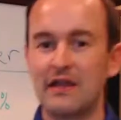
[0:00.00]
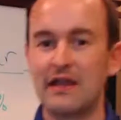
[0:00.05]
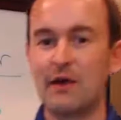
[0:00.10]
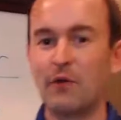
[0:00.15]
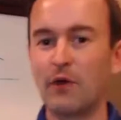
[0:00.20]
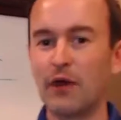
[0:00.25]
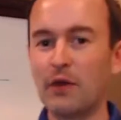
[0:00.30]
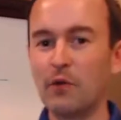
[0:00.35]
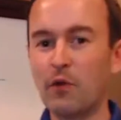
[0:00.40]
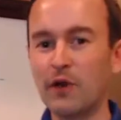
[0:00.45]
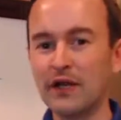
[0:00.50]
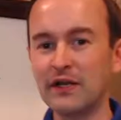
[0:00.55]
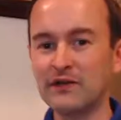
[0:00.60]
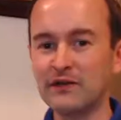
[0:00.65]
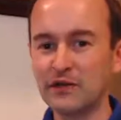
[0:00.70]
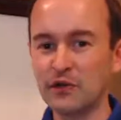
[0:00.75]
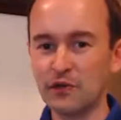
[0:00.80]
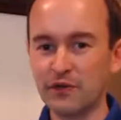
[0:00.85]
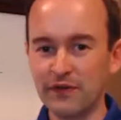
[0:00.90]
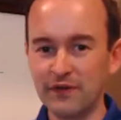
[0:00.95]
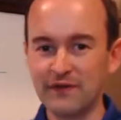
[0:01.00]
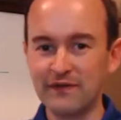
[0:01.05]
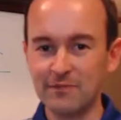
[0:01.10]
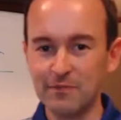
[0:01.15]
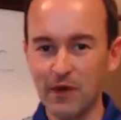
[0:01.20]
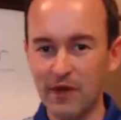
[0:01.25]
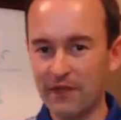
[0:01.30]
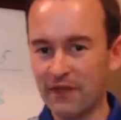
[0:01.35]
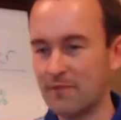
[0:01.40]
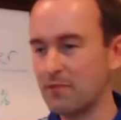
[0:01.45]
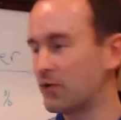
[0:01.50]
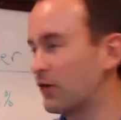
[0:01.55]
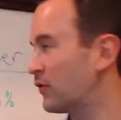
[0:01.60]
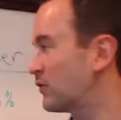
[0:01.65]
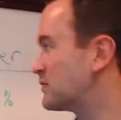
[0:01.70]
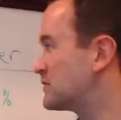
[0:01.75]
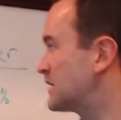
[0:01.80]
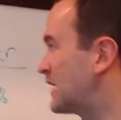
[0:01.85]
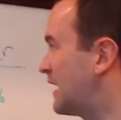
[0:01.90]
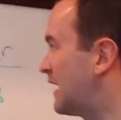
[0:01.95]
Now what I want to do this month, I
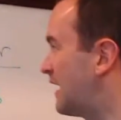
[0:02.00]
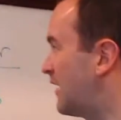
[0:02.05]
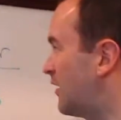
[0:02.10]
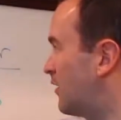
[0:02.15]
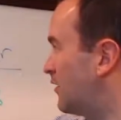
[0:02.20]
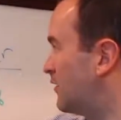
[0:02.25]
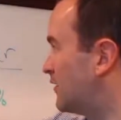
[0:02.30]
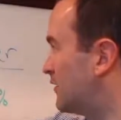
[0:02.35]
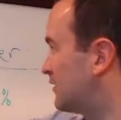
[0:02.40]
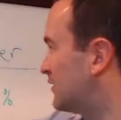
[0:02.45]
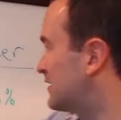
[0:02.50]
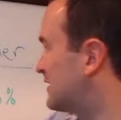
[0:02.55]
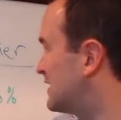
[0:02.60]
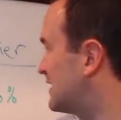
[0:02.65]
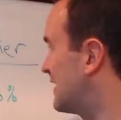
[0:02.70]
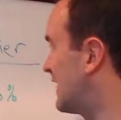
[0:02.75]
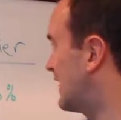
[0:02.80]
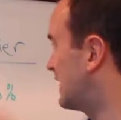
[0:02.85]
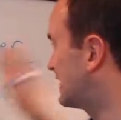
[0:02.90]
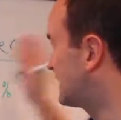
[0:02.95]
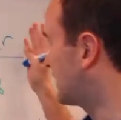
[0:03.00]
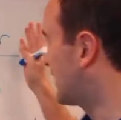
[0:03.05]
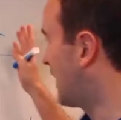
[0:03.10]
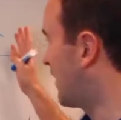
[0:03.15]
broke down Lee and